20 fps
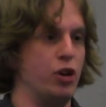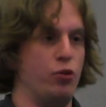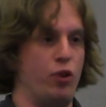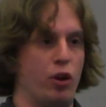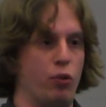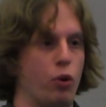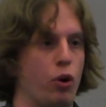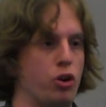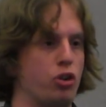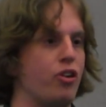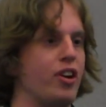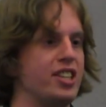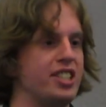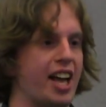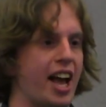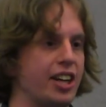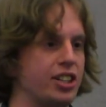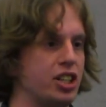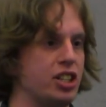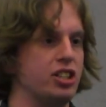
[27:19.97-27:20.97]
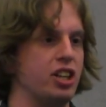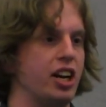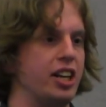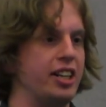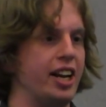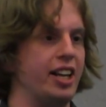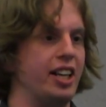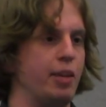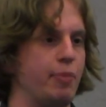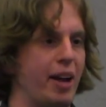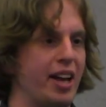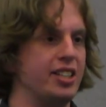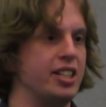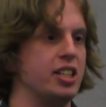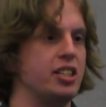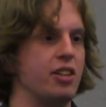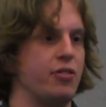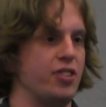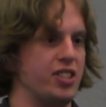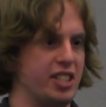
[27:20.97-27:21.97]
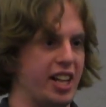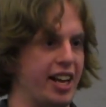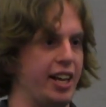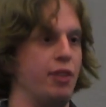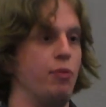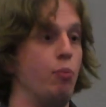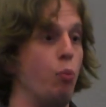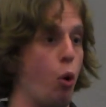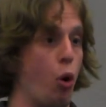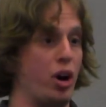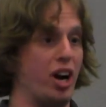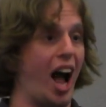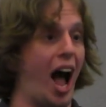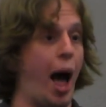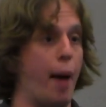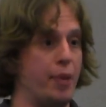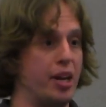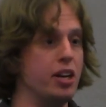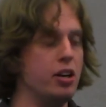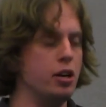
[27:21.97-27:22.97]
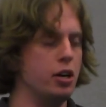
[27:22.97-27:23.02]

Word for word: in real-world transactions on a daily basis if it's like more common.